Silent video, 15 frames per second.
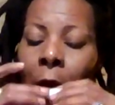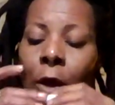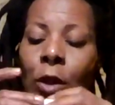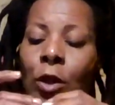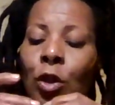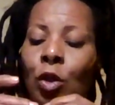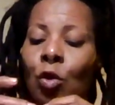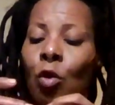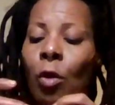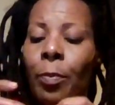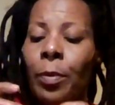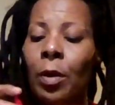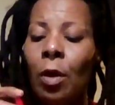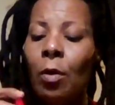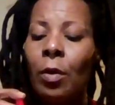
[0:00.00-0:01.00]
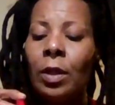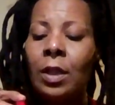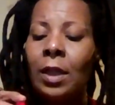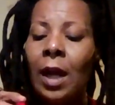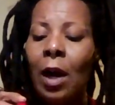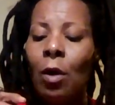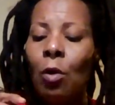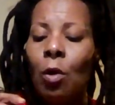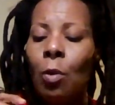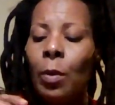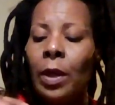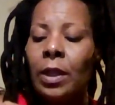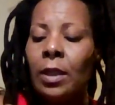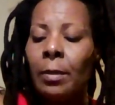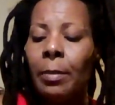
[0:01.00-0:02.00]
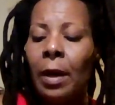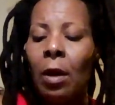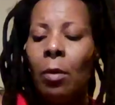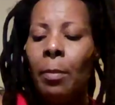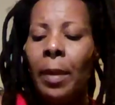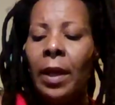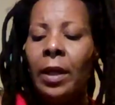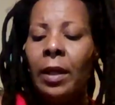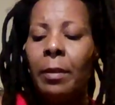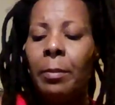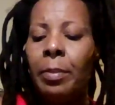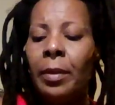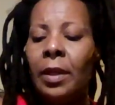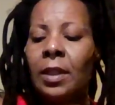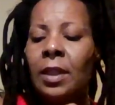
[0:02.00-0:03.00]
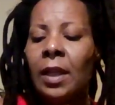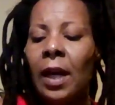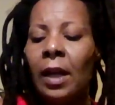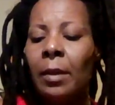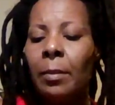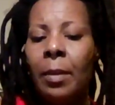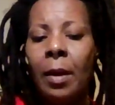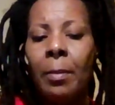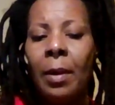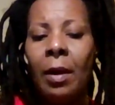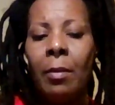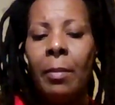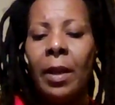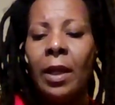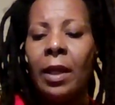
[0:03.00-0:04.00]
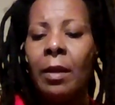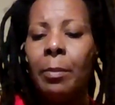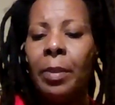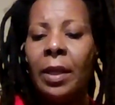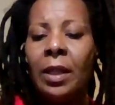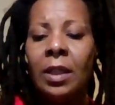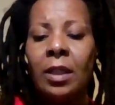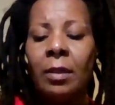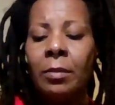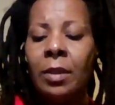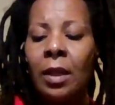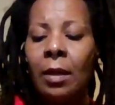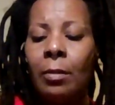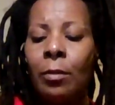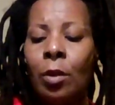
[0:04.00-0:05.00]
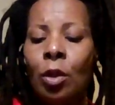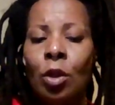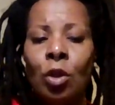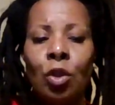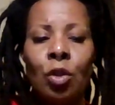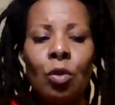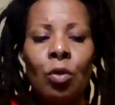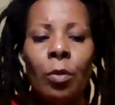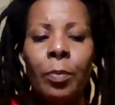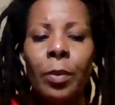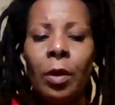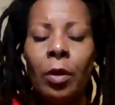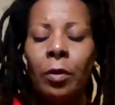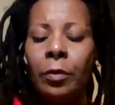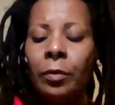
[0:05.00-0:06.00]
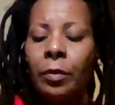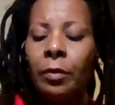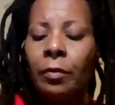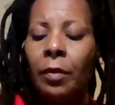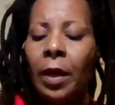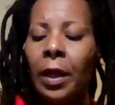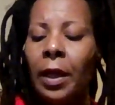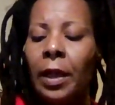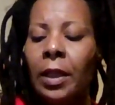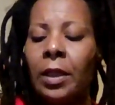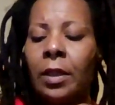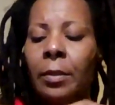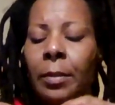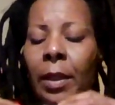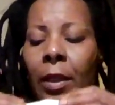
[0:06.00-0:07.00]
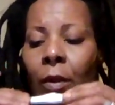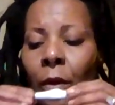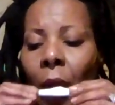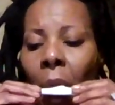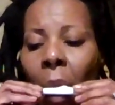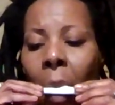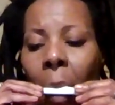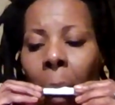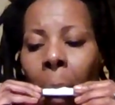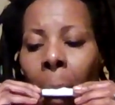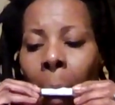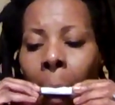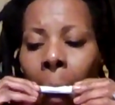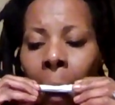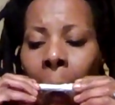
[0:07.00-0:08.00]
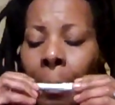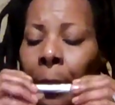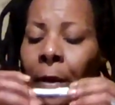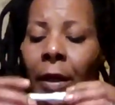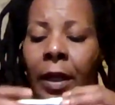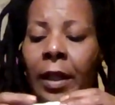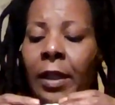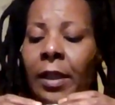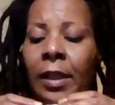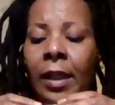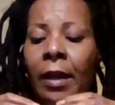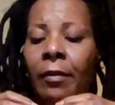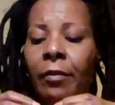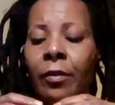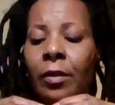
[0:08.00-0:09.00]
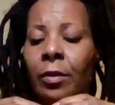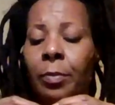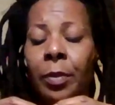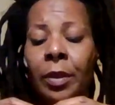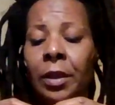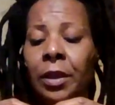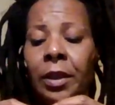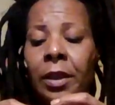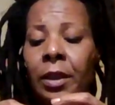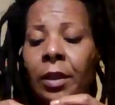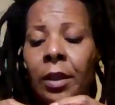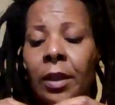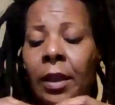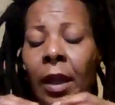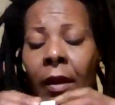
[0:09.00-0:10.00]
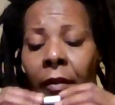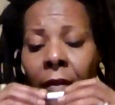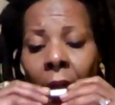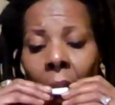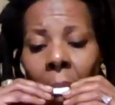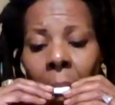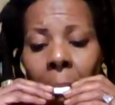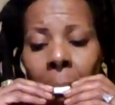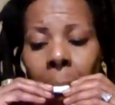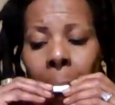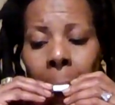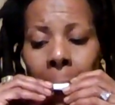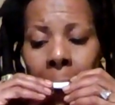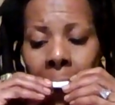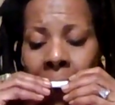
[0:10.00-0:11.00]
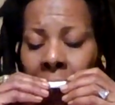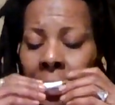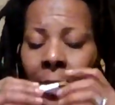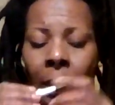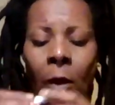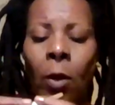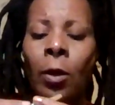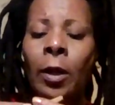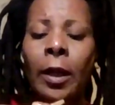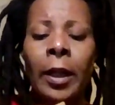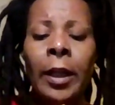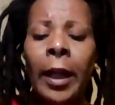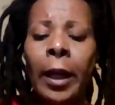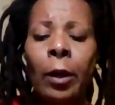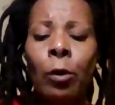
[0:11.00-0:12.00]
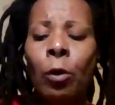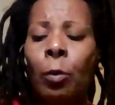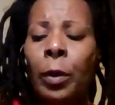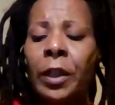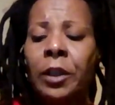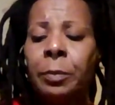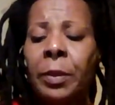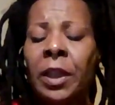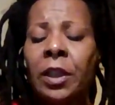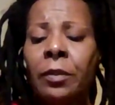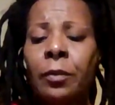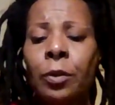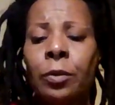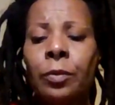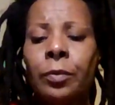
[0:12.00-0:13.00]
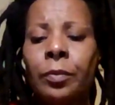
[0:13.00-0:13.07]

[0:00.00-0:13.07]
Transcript: Scorpio is not always about making peace. Sometimes Scorpio, right, is about putting shit to death. It ain't always peaceful.